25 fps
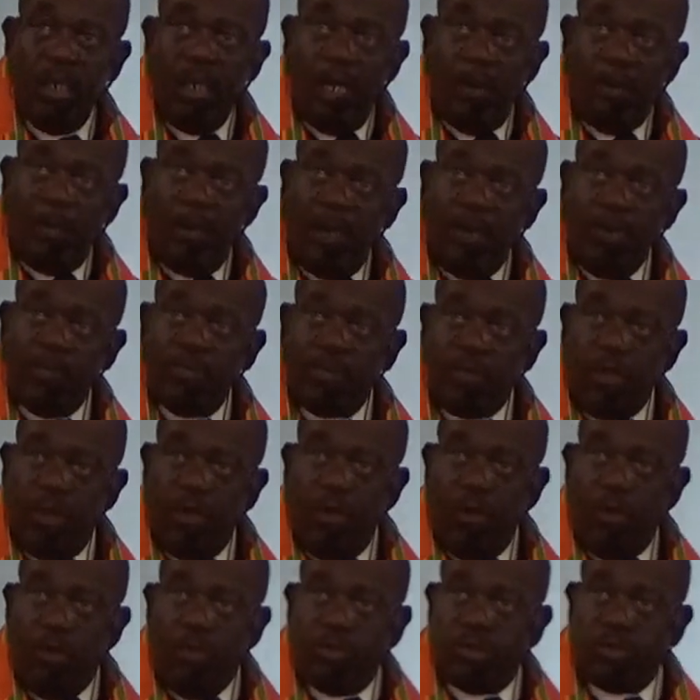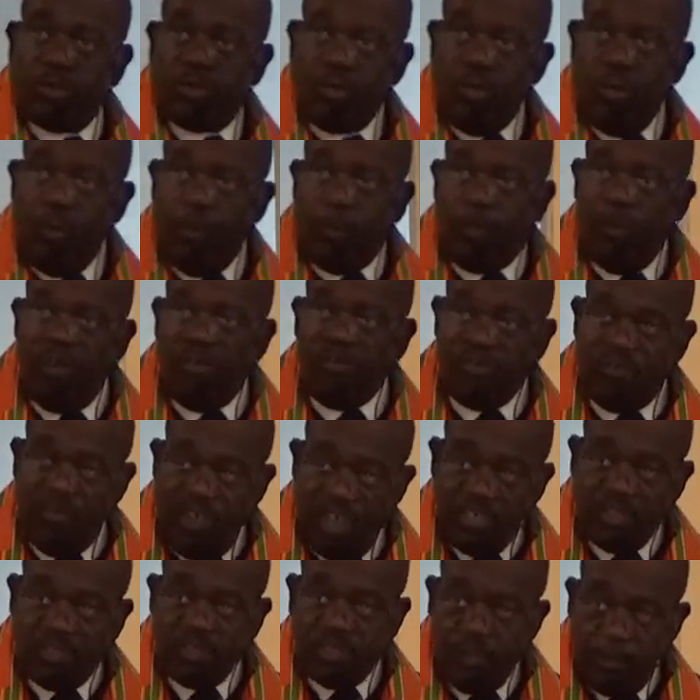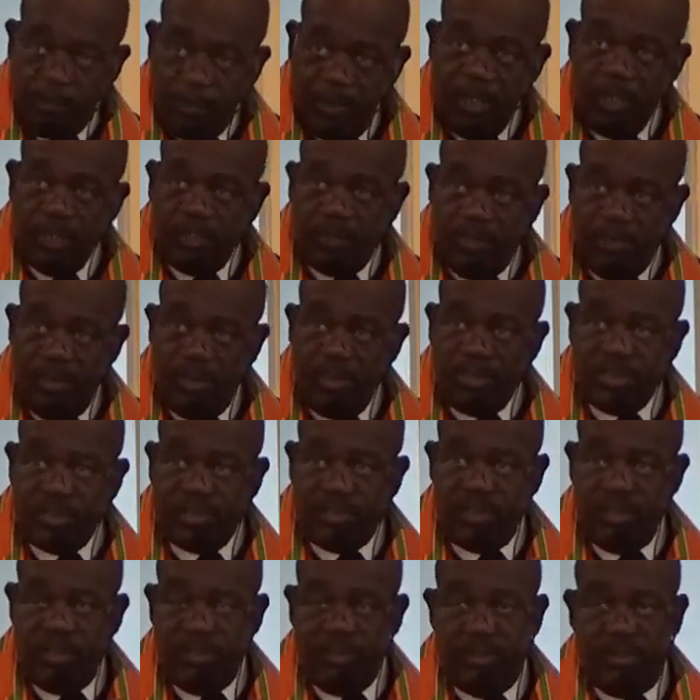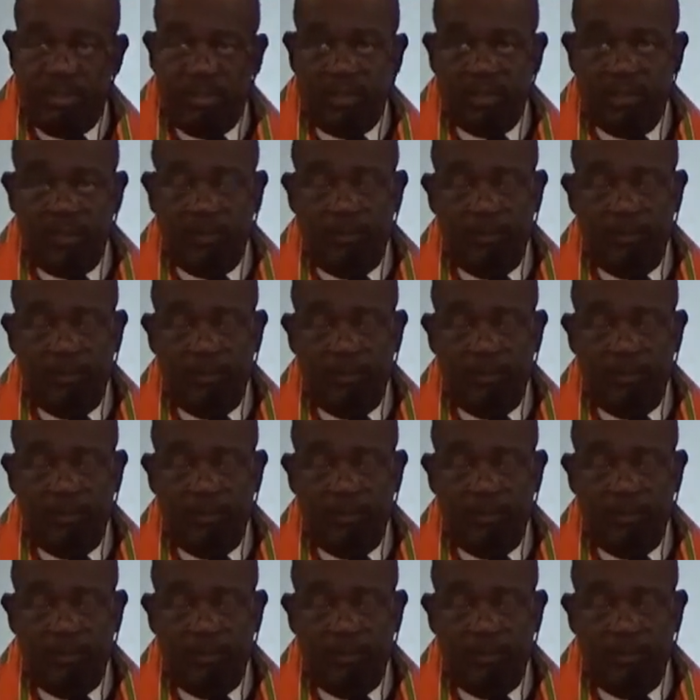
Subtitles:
about those who profess to be Christians.